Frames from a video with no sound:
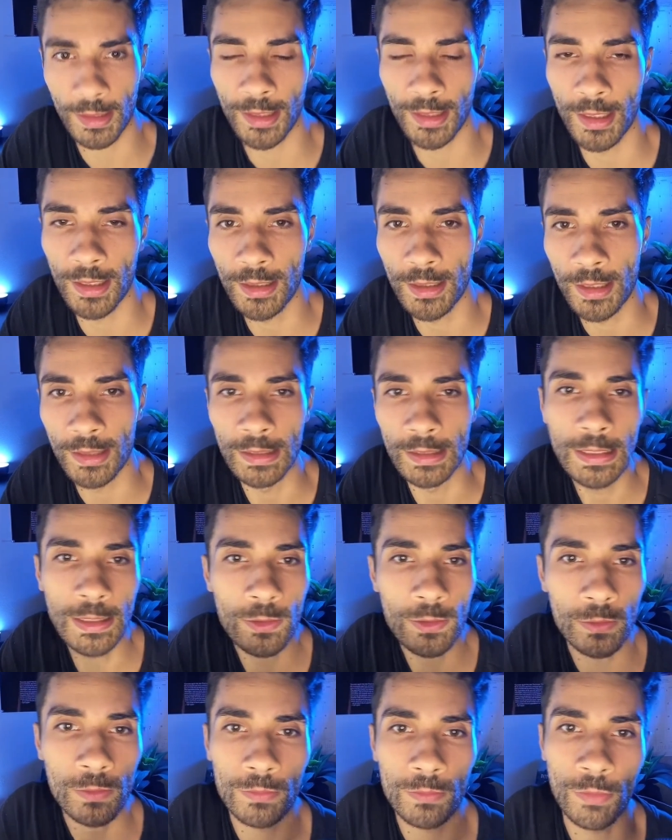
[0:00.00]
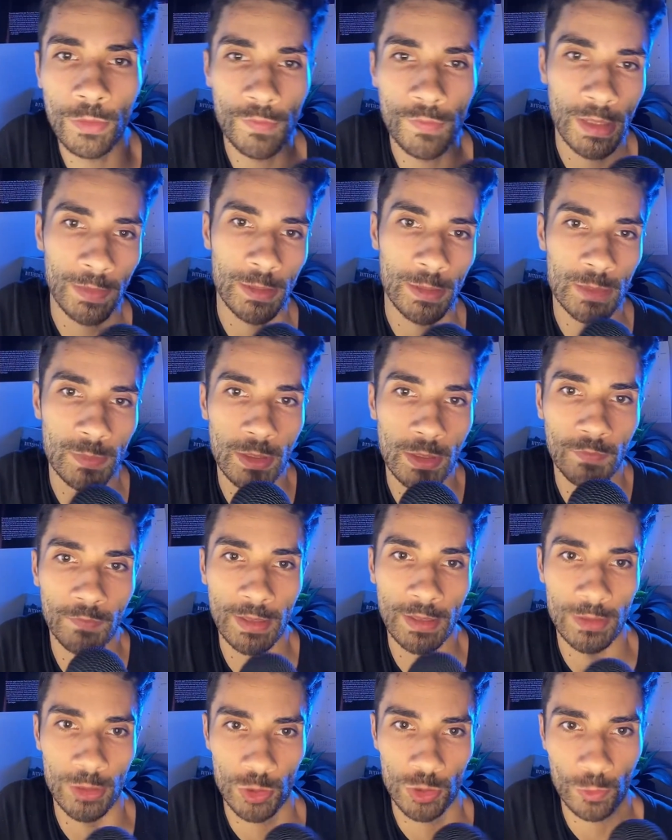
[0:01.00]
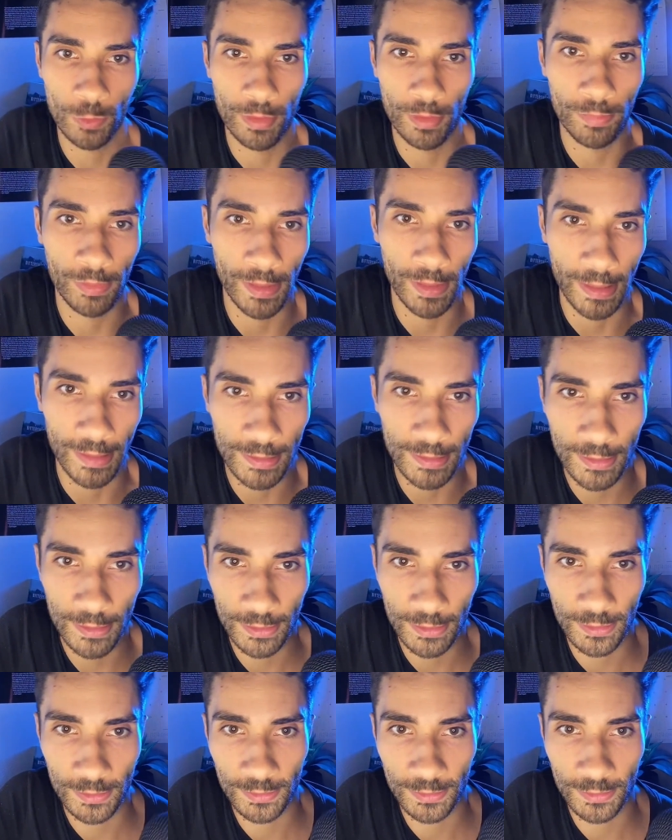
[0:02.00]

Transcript: Can a needle moving at the speed of light destroy a plant?